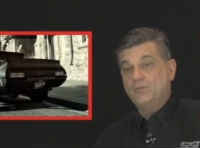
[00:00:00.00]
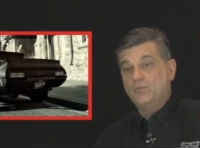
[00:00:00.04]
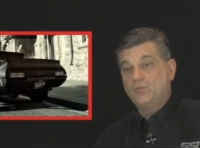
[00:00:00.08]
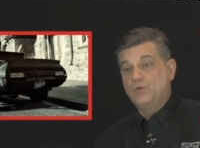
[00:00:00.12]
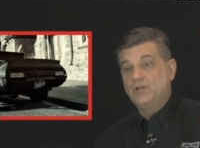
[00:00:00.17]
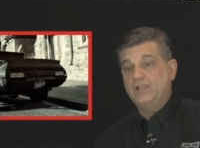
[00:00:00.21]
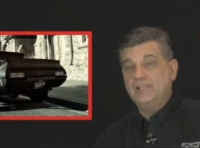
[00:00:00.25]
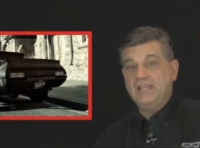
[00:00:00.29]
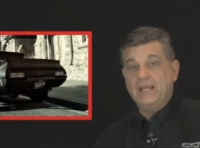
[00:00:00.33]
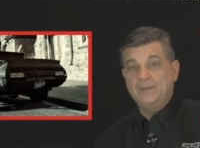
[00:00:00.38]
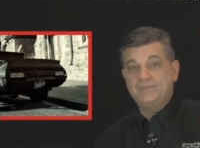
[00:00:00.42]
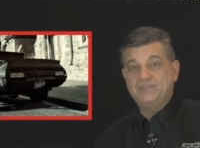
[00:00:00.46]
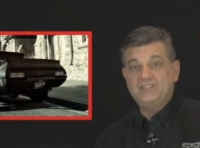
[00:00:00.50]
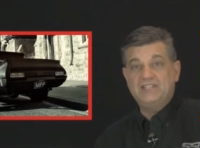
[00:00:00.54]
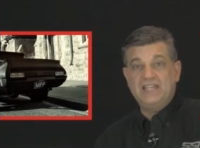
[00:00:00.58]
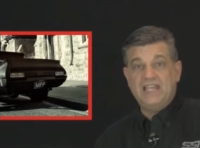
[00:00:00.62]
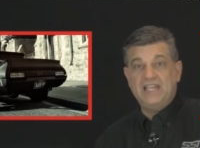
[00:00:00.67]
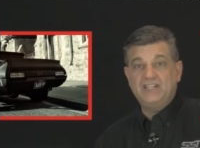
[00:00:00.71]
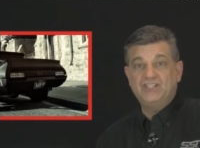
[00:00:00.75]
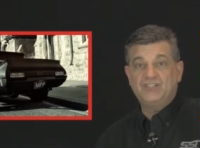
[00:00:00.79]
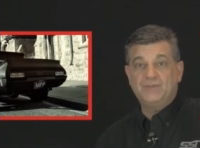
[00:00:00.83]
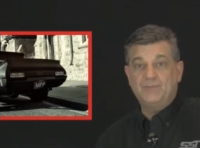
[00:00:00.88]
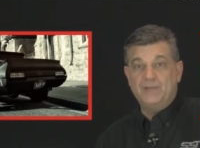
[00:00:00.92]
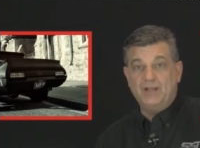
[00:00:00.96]
really
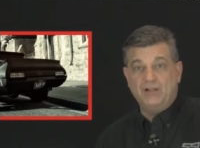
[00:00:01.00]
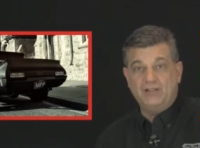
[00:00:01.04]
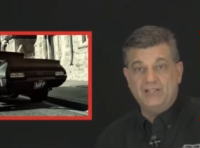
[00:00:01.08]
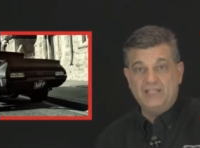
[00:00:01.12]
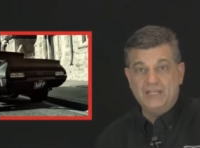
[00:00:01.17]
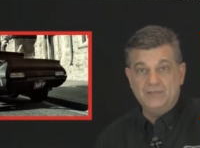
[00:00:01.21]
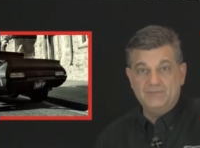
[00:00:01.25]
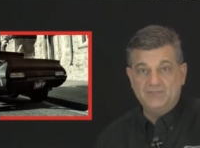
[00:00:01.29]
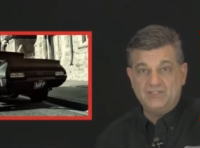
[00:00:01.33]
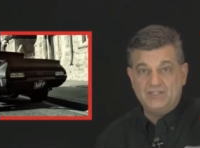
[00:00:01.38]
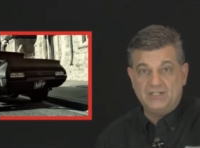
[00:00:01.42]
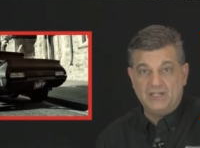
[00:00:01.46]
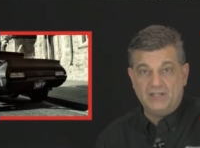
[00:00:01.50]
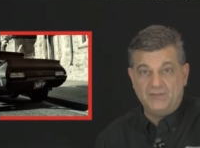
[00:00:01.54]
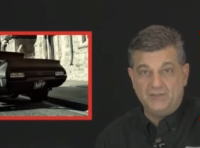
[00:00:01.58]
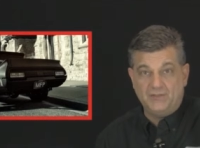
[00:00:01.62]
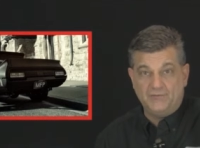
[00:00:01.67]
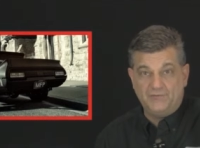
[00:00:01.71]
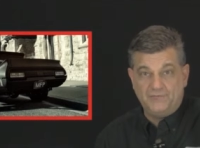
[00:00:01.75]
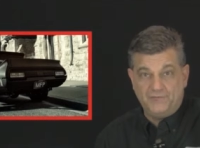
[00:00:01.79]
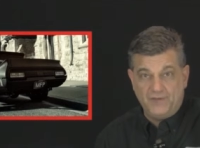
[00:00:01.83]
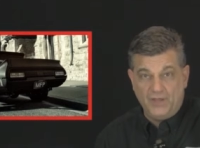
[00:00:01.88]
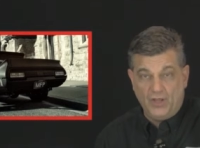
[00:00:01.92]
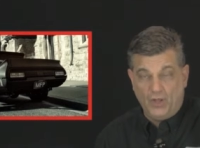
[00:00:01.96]
upstaged Mel Gibson in
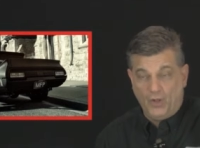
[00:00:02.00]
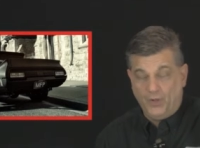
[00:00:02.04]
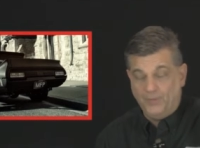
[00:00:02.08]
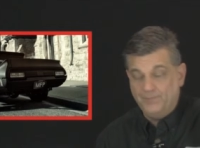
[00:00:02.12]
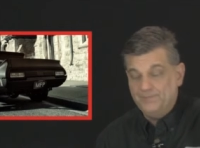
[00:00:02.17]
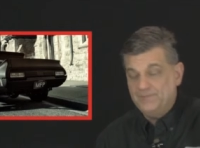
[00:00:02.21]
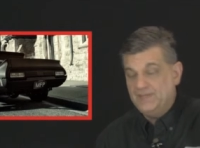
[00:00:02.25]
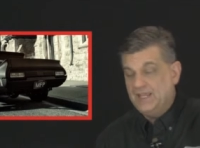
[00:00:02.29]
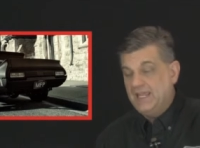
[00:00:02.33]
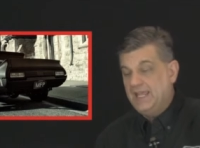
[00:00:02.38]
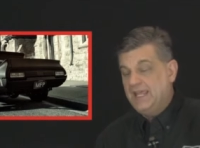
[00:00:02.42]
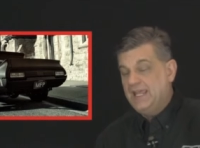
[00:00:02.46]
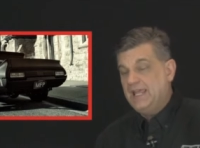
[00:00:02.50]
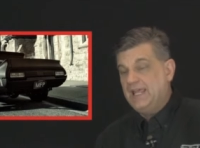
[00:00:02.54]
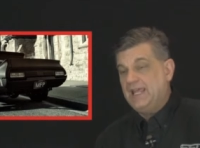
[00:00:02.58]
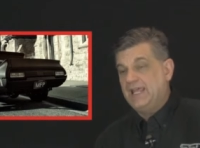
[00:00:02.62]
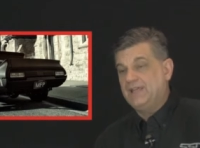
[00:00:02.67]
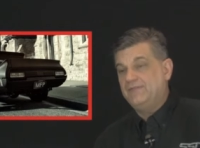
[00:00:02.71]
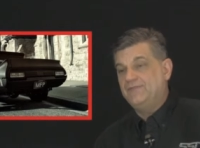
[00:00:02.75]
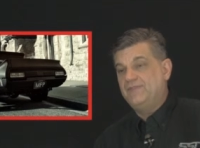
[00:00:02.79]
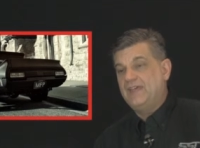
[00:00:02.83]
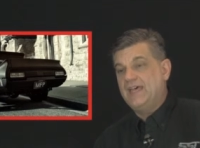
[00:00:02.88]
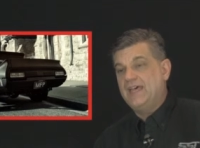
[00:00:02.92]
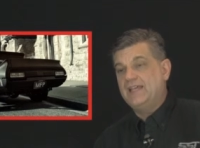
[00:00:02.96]
the film
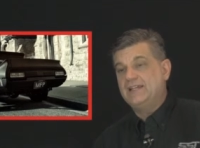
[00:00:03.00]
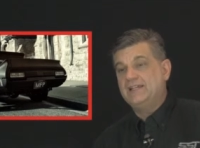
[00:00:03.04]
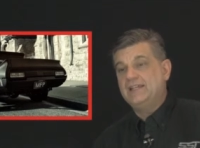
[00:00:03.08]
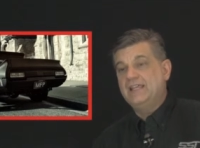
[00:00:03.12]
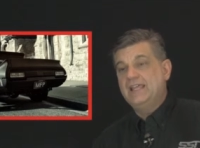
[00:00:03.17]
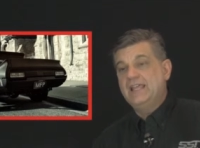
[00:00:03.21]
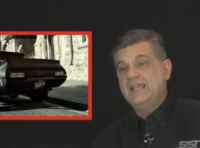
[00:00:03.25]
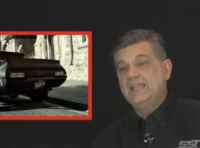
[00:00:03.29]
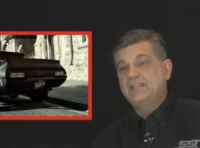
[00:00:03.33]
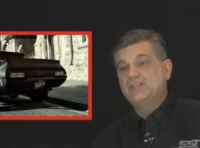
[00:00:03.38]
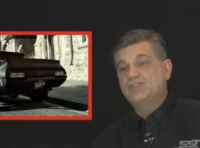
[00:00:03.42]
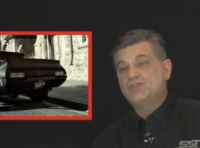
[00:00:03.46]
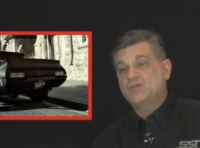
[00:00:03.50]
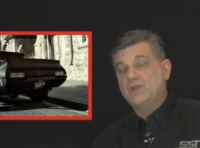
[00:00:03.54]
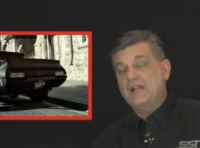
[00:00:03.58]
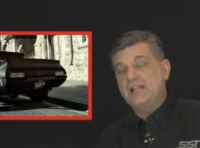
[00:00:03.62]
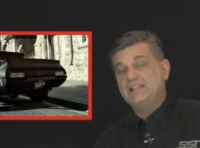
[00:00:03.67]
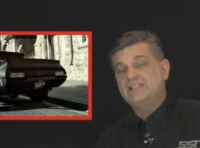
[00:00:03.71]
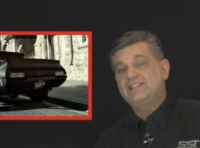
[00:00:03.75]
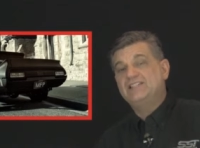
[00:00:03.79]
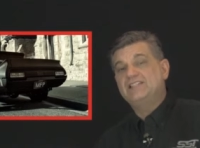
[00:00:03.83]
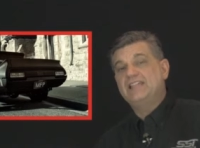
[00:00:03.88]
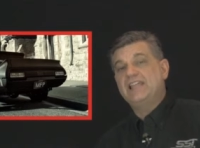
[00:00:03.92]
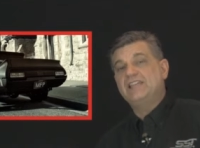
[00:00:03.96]
and then
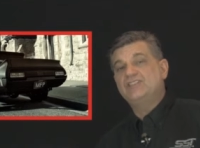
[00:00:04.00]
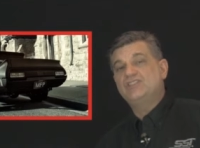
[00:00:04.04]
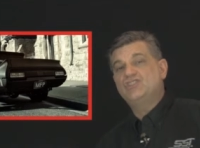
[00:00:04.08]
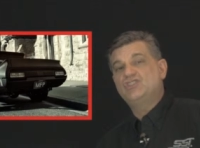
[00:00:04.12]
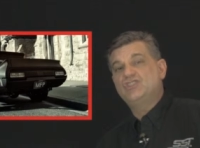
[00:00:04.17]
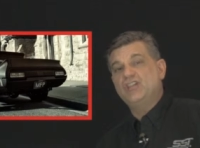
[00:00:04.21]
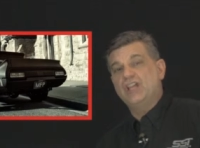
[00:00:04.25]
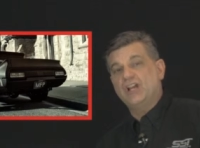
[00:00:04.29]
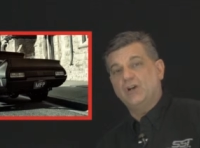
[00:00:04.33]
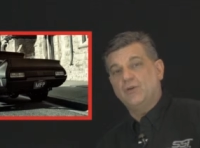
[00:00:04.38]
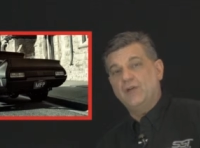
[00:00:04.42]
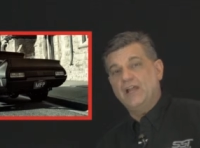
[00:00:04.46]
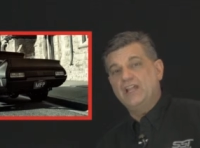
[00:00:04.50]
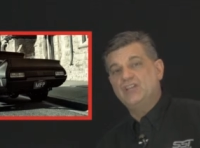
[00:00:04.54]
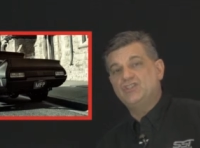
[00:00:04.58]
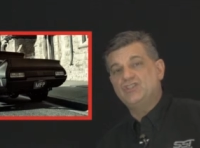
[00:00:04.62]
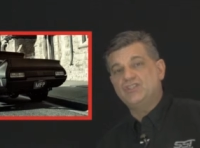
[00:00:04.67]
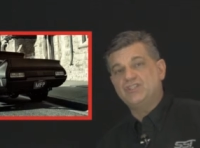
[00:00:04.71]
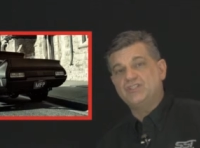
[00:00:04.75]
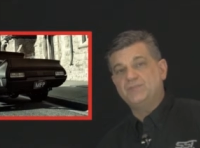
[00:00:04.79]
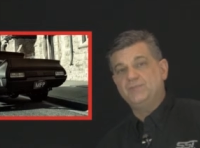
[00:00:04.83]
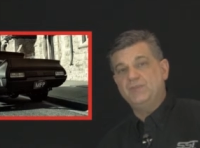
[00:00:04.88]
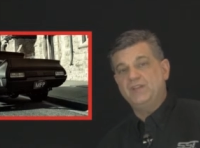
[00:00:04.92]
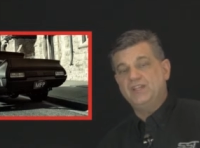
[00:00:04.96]
transcends
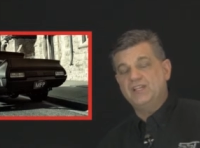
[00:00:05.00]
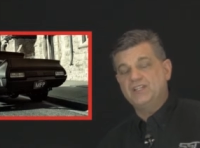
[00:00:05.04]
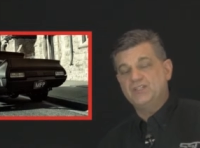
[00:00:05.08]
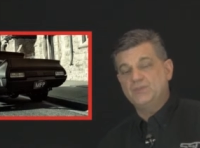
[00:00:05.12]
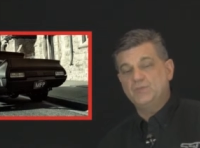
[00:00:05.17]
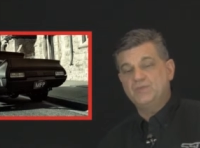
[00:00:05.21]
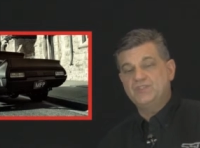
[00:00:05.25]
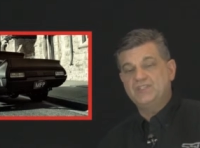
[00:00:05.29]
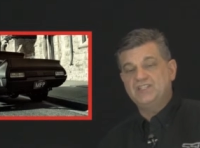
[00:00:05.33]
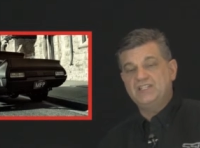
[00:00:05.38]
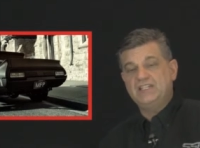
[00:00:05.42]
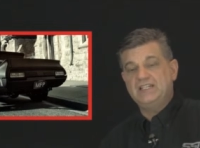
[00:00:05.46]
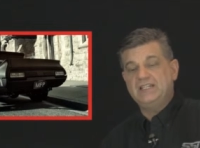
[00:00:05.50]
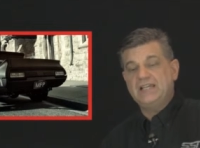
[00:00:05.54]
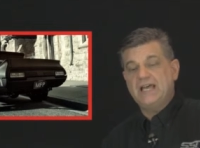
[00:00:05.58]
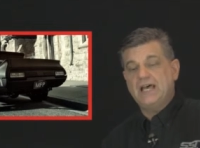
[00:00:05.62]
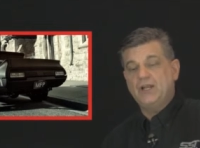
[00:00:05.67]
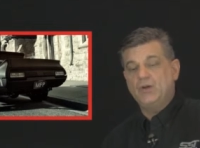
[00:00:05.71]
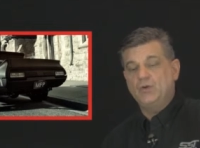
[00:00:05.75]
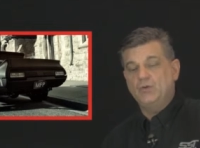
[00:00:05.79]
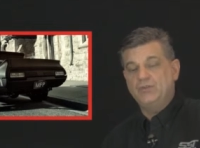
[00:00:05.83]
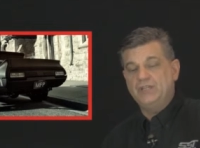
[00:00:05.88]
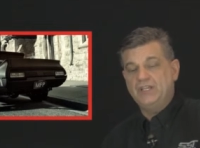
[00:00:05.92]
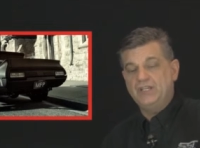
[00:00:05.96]
generations because it was seen
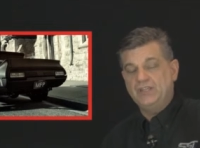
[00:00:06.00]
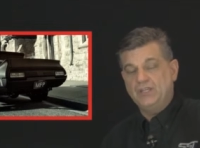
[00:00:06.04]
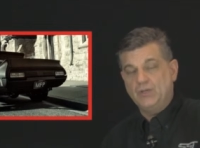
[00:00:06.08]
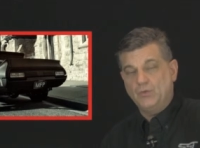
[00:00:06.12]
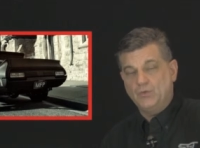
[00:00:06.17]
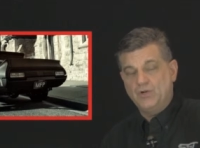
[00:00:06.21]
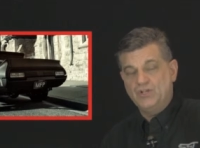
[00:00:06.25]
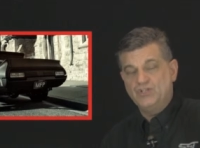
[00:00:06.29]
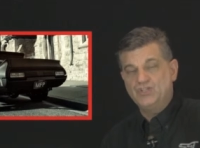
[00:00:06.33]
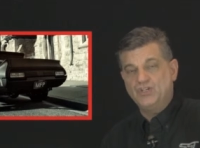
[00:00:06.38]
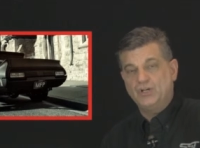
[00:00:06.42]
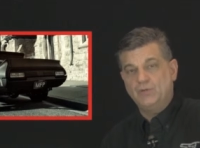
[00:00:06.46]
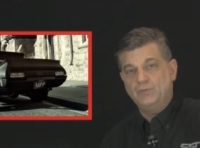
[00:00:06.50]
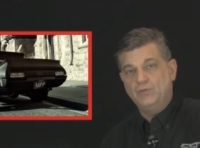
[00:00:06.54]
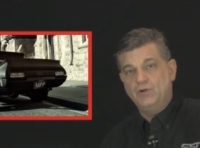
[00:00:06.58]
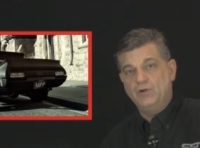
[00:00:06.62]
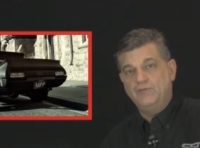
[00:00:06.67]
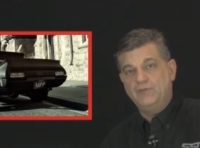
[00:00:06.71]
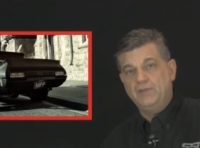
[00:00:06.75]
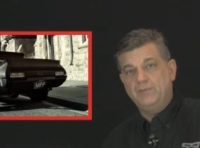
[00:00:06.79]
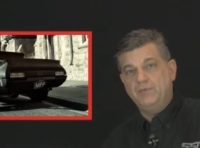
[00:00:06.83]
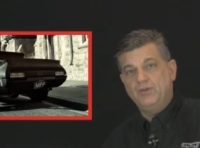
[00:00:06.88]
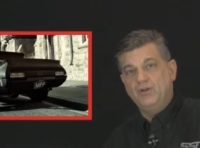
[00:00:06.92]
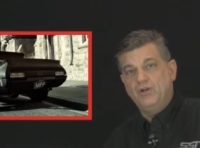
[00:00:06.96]
not only in the original
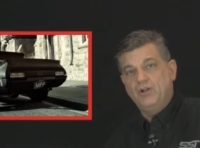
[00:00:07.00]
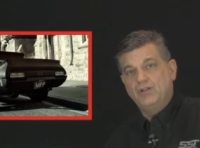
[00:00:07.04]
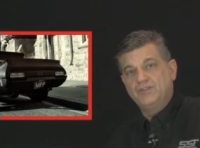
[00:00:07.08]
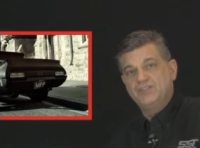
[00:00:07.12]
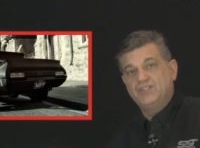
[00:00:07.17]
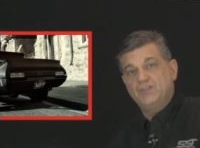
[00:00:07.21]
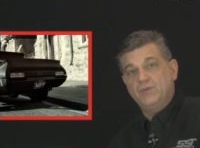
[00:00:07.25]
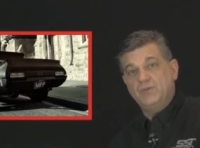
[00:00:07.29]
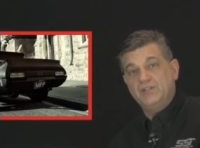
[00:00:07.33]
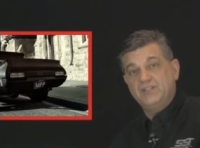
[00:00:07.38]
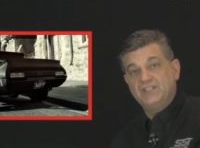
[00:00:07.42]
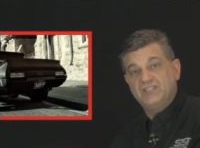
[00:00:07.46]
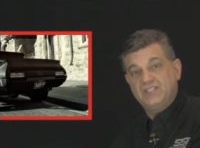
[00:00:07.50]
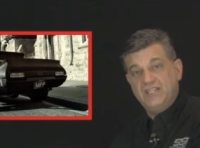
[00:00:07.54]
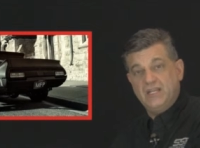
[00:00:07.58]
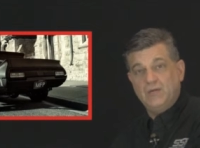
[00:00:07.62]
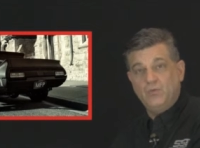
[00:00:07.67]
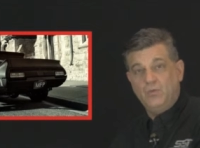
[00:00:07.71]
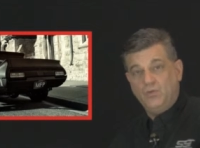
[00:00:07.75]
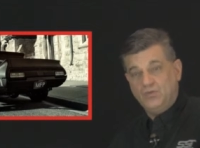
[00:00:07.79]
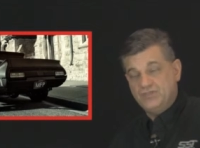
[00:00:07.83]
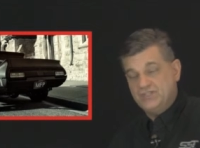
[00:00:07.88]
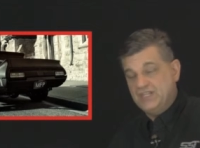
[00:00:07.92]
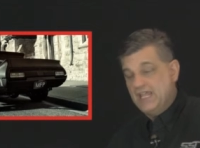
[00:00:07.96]
movie but also in
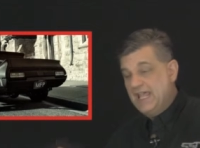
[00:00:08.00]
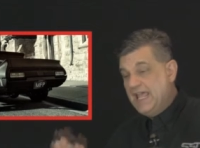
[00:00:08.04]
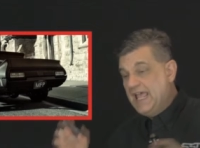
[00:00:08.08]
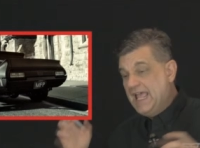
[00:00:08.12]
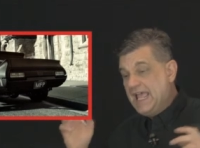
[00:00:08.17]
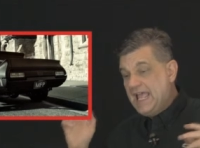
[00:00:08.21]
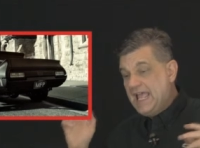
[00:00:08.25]
sequels,